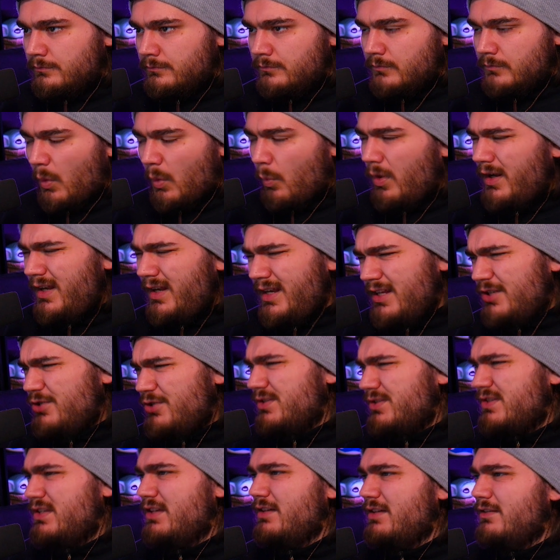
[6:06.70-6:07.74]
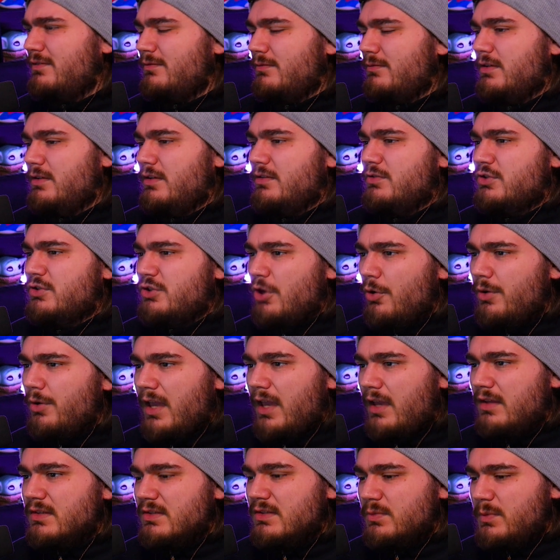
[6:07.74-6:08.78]
What an interesting
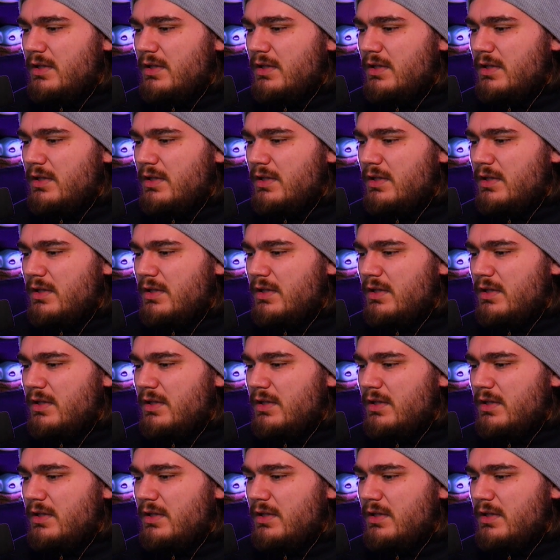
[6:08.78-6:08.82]
showcase.